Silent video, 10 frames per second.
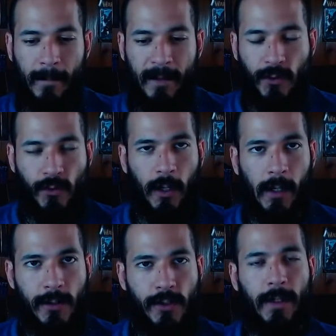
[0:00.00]
it's
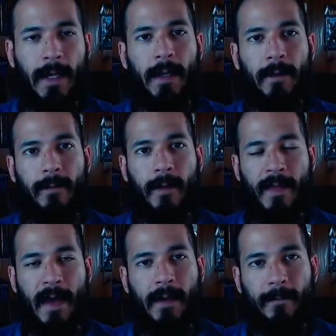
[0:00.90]
charged, and
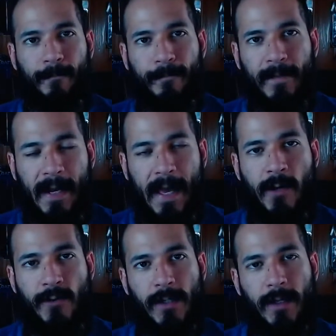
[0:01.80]
that
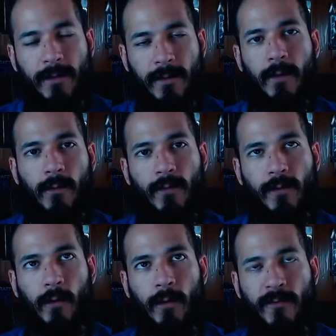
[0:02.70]
energy is
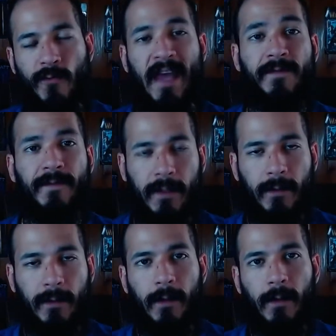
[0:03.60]
used or transferred
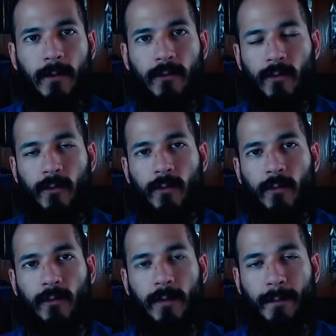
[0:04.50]

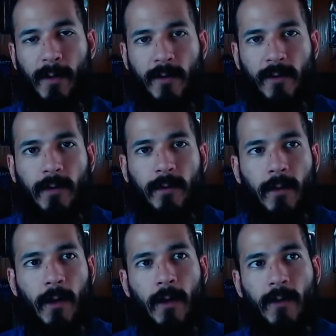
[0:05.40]
to the person,
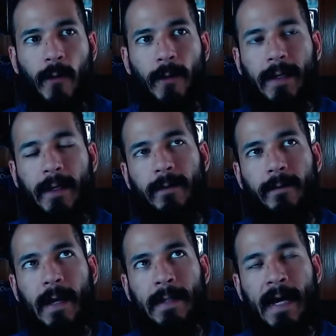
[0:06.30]
so it
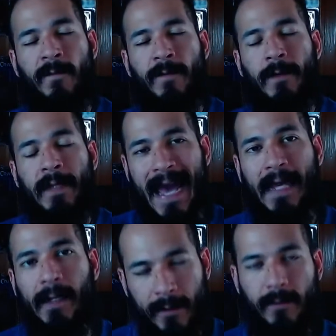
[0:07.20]
can allow for a
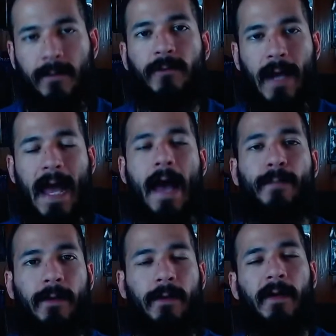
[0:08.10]
catalyst to
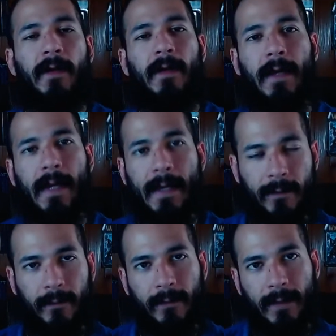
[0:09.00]
happen
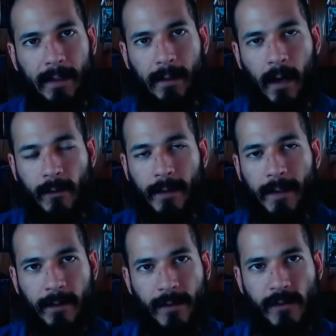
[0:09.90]
in the other
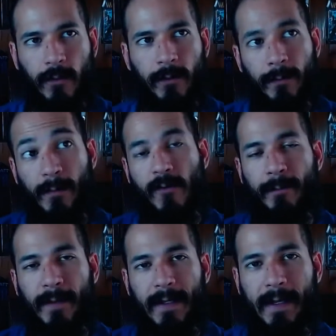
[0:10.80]
individual, the
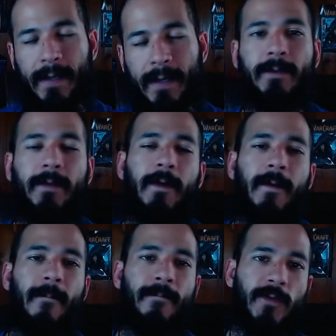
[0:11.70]
person being healed,
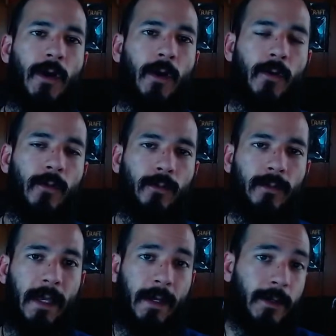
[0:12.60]
so
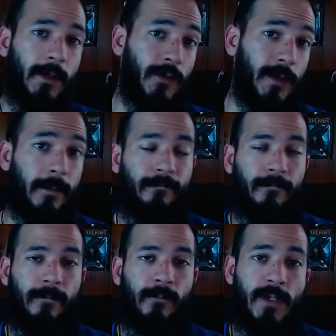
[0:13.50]
they could use it
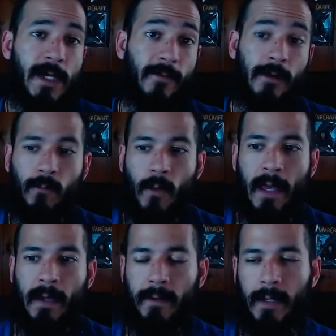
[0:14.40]
whichever
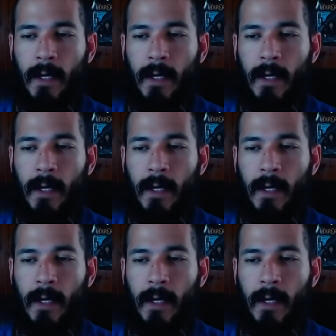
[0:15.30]
way